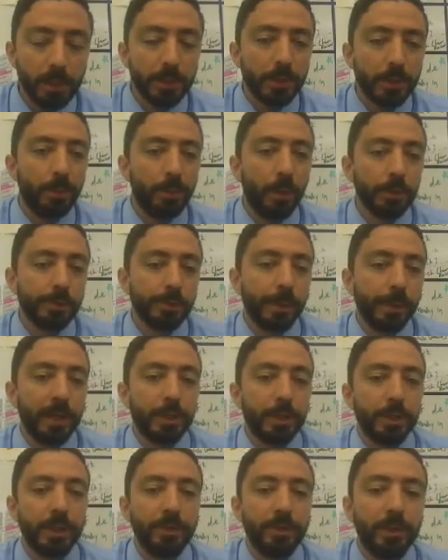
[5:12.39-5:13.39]
So
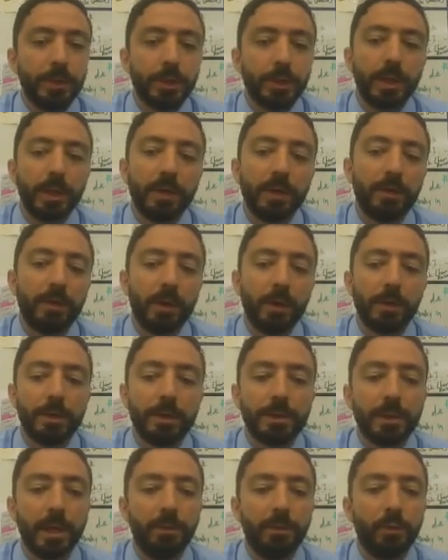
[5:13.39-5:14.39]
multiplication, division, they follow
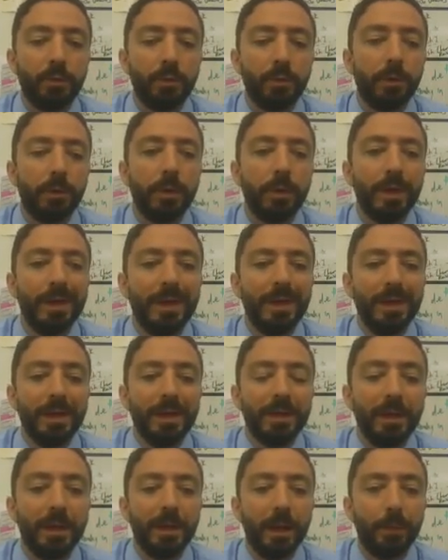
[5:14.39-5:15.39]
the same rule.
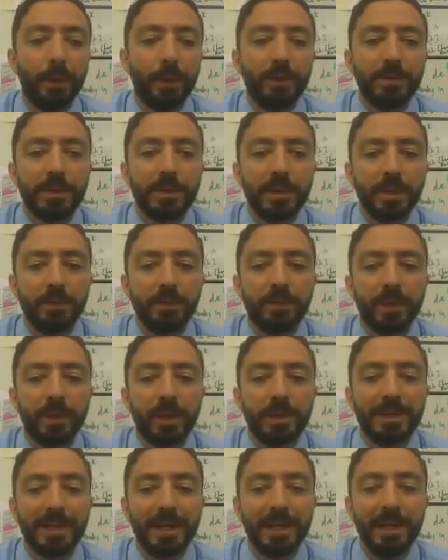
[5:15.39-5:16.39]
The number of sig
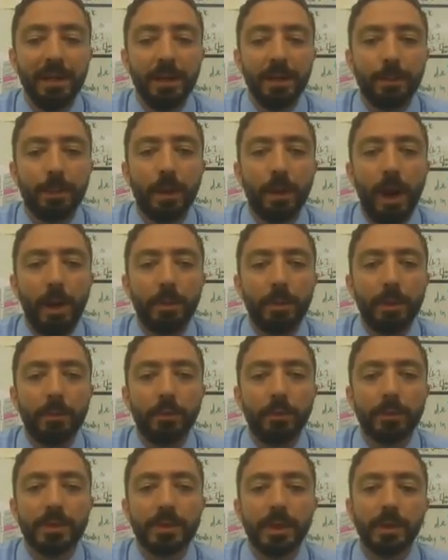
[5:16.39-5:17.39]
figs in the
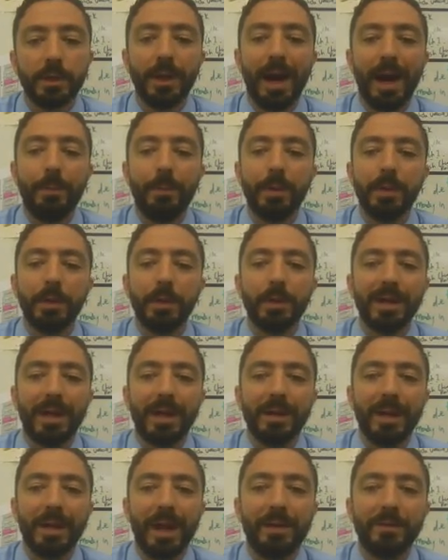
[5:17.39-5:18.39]
problem will tell you how many you're
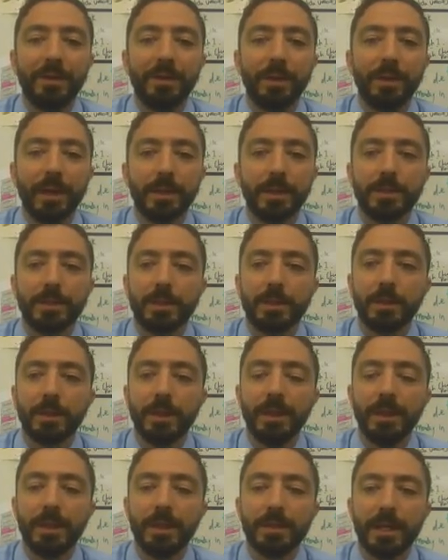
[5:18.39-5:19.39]
allowed to have in your answer.
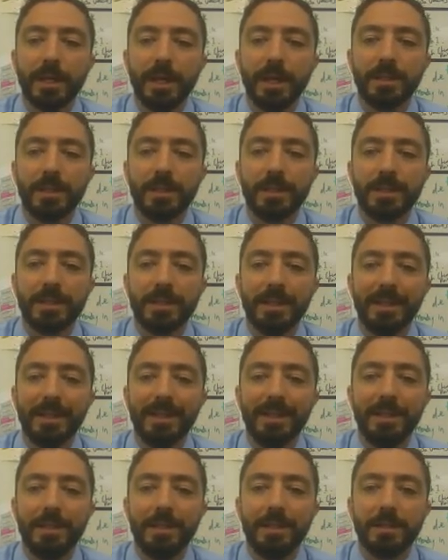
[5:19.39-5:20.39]
In this case, it's the
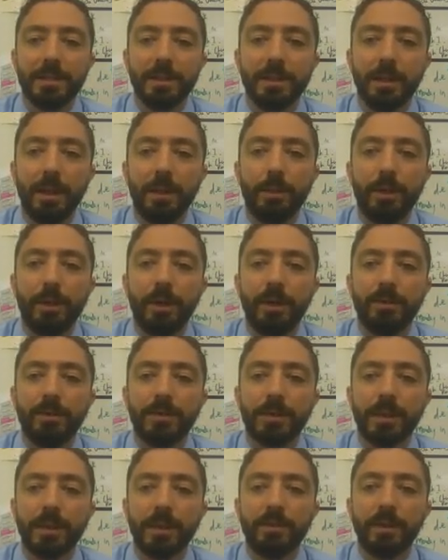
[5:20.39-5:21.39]
least number
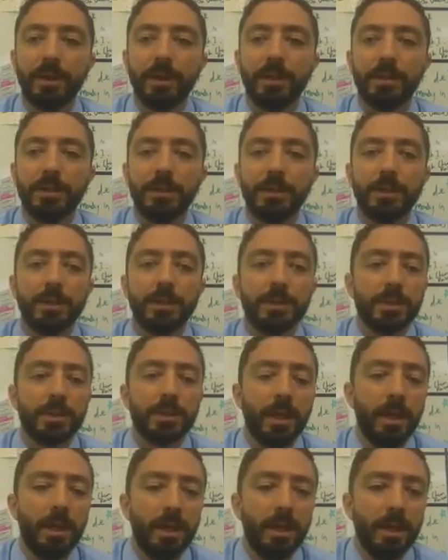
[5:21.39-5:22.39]
of significant digits.
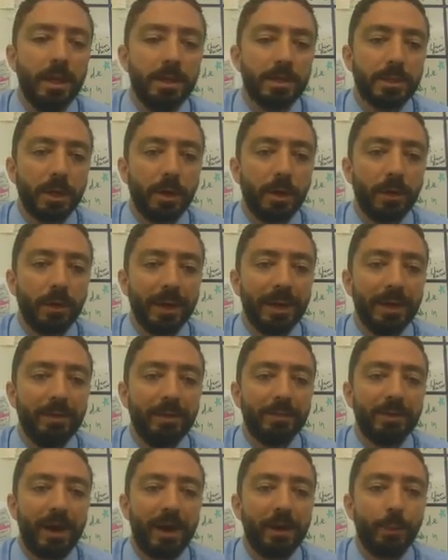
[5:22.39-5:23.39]
So
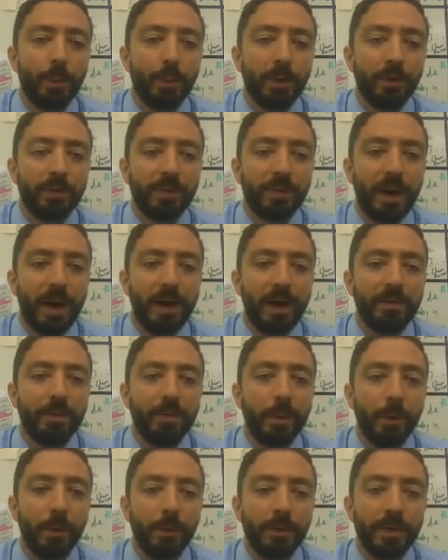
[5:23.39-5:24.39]
in
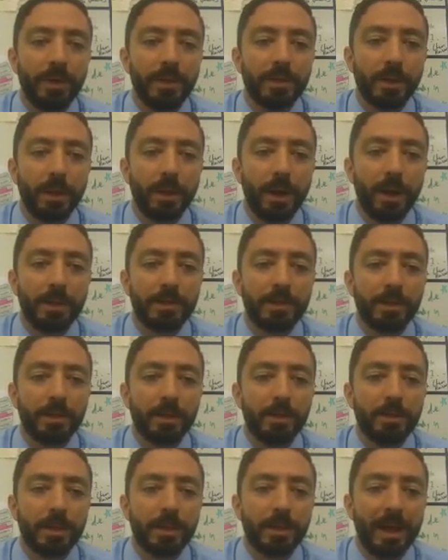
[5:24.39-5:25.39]
5.5, both of these are
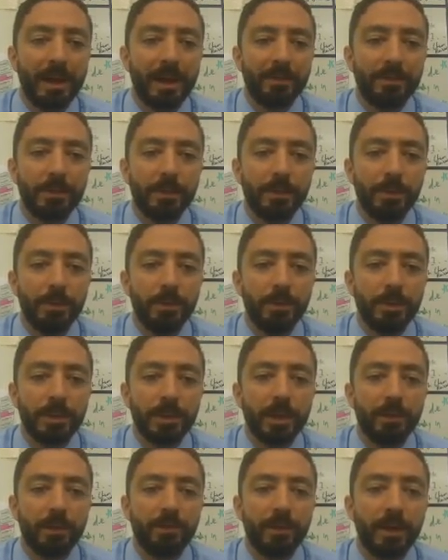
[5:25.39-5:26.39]
non-zeros. I have 2
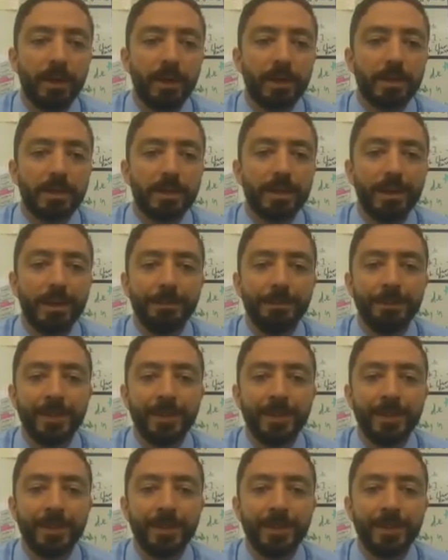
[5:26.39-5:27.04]
sig figs.